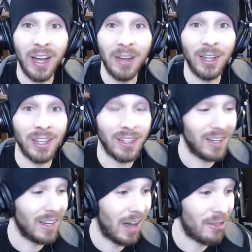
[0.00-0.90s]
I
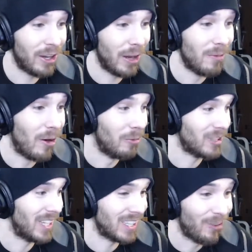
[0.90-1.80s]
think I'm
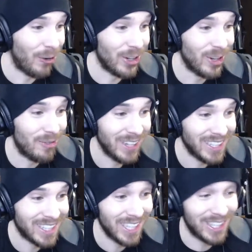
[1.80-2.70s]
almost at the verge of
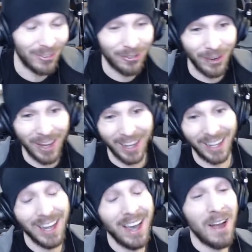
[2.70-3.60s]
being schizophrenic.